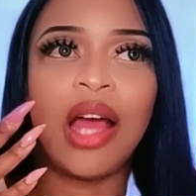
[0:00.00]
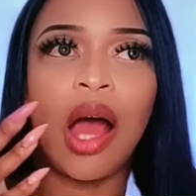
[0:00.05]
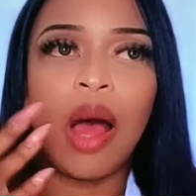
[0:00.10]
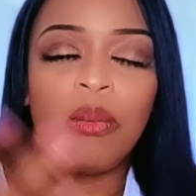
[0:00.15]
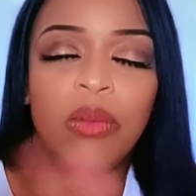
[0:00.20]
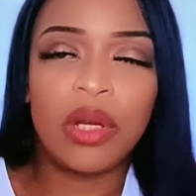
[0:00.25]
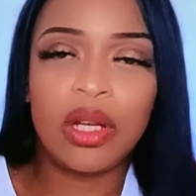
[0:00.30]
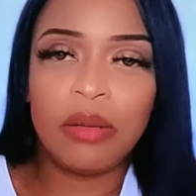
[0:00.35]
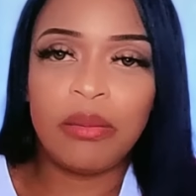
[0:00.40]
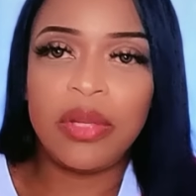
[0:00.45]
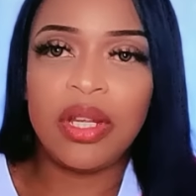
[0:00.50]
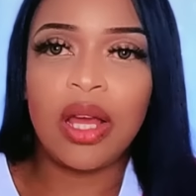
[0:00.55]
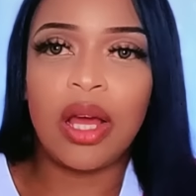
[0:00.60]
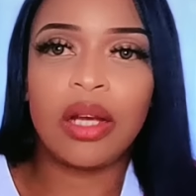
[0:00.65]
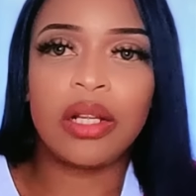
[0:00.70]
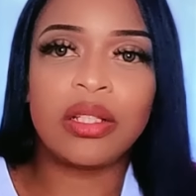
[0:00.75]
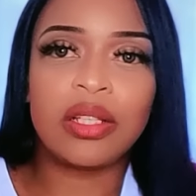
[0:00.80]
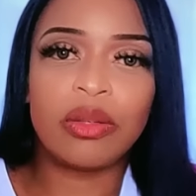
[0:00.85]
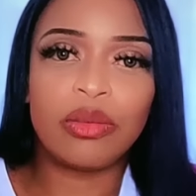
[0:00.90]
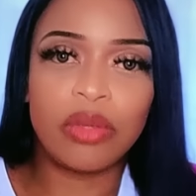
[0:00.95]
I'm going to be
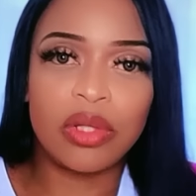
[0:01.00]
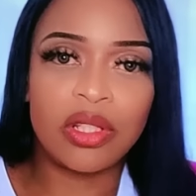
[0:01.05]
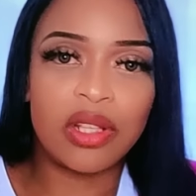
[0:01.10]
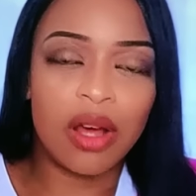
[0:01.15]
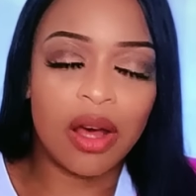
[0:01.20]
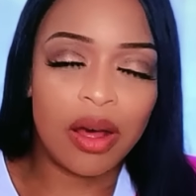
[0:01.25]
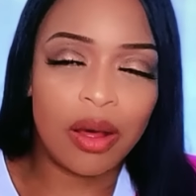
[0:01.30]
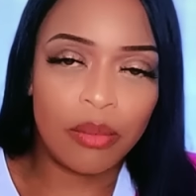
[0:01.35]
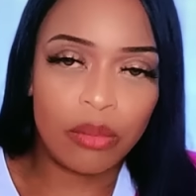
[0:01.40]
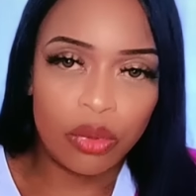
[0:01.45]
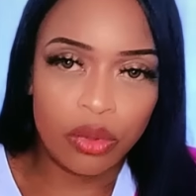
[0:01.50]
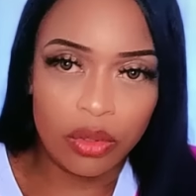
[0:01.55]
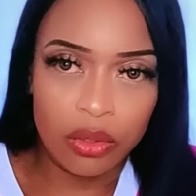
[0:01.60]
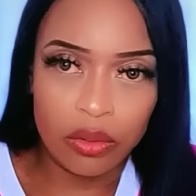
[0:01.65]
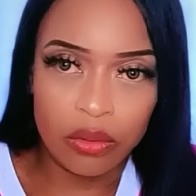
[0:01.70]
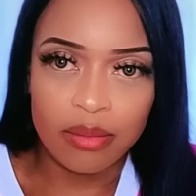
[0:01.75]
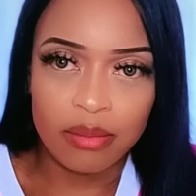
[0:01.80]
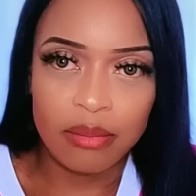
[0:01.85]
honest, it was to humble you,